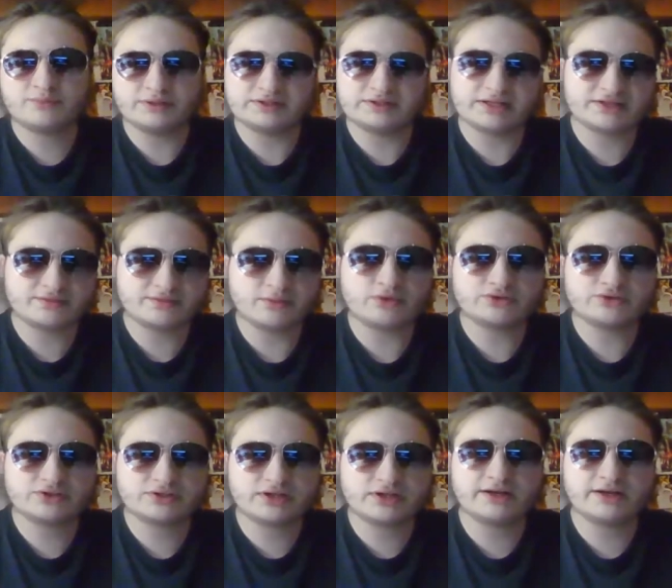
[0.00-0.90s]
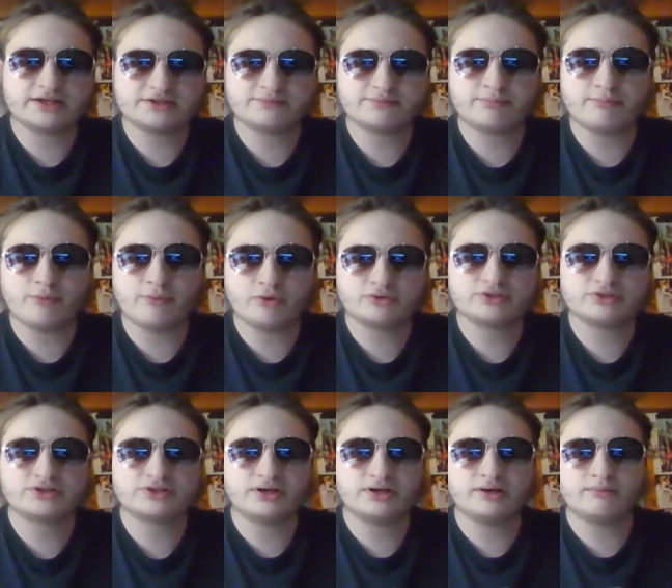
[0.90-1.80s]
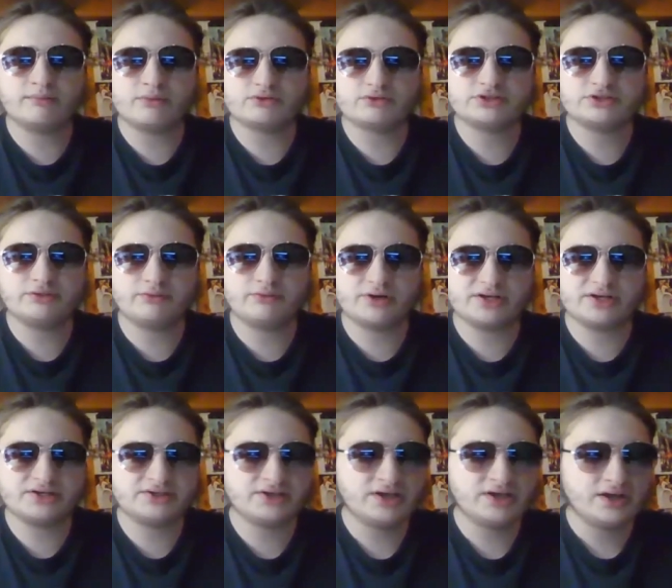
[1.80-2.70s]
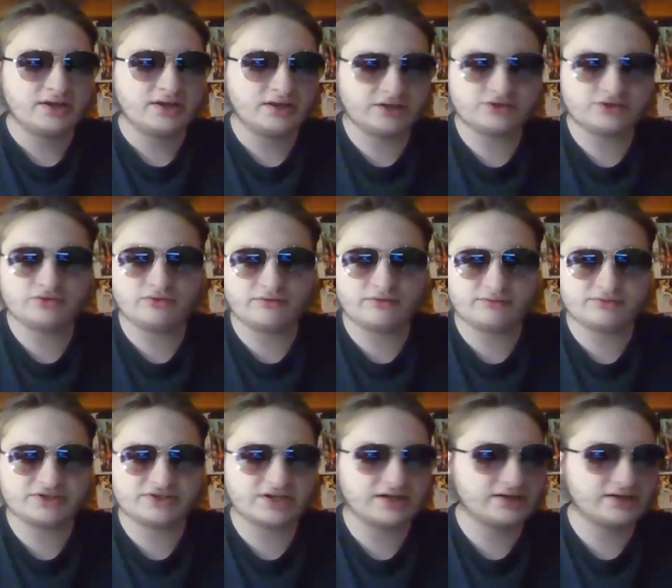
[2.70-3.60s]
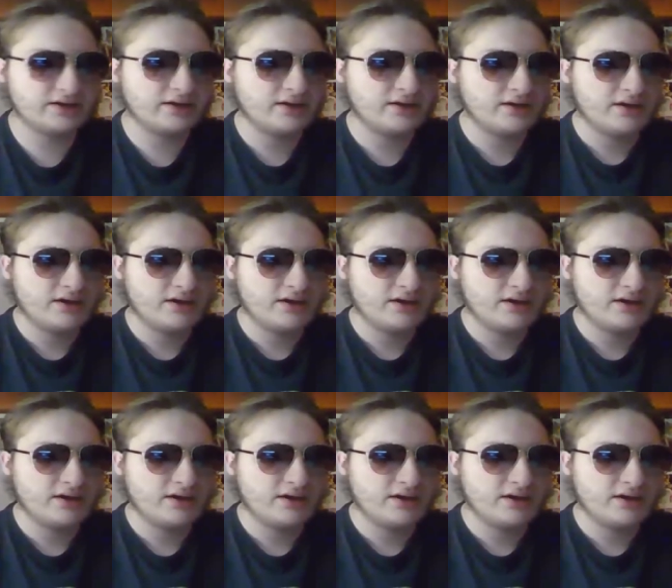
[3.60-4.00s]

but that's most that is most uh, mostly what he the two of them said.